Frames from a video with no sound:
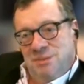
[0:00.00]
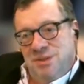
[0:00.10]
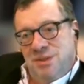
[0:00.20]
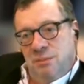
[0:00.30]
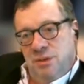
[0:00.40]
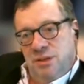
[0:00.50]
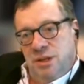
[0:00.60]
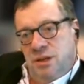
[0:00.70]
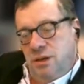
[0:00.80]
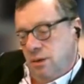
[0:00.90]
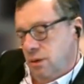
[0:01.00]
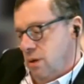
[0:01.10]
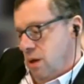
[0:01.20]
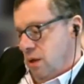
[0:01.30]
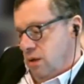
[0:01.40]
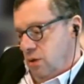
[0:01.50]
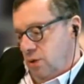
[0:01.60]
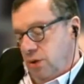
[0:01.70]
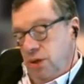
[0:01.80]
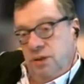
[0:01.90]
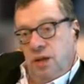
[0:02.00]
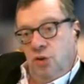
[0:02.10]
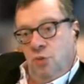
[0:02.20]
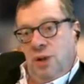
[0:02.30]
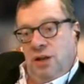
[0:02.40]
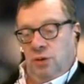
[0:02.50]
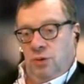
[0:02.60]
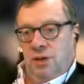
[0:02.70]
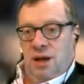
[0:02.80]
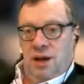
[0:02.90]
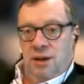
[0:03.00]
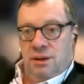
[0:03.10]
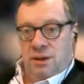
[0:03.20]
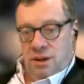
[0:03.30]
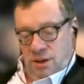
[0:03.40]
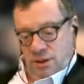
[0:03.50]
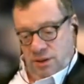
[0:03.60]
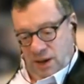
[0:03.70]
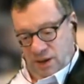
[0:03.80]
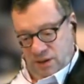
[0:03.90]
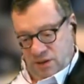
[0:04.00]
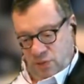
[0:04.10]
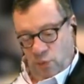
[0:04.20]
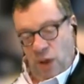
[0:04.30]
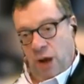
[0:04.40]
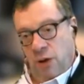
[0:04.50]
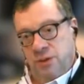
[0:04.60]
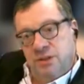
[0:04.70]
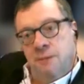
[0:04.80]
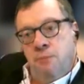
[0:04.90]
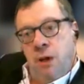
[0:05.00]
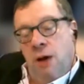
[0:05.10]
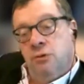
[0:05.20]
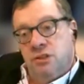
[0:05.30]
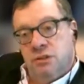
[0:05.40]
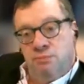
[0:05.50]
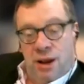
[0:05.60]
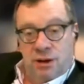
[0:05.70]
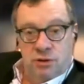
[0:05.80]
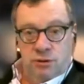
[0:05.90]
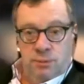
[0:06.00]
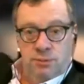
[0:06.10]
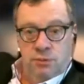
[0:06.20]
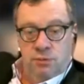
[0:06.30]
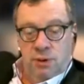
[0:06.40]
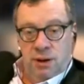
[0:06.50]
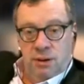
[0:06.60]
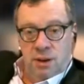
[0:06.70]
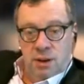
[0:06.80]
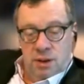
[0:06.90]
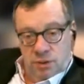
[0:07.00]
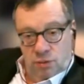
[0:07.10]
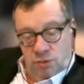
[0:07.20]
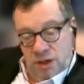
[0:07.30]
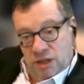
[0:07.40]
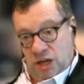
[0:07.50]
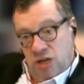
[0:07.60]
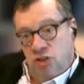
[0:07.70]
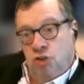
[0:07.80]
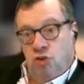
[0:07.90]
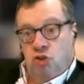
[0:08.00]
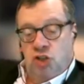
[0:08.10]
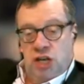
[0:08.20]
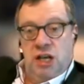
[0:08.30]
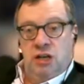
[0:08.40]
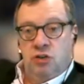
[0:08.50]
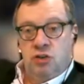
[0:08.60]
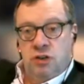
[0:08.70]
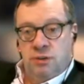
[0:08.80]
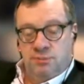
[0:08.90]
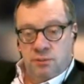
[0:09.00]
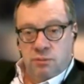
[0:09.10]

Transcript: Same as here. The only thing that you may look at then is how does the power spectrum, right, the radiation change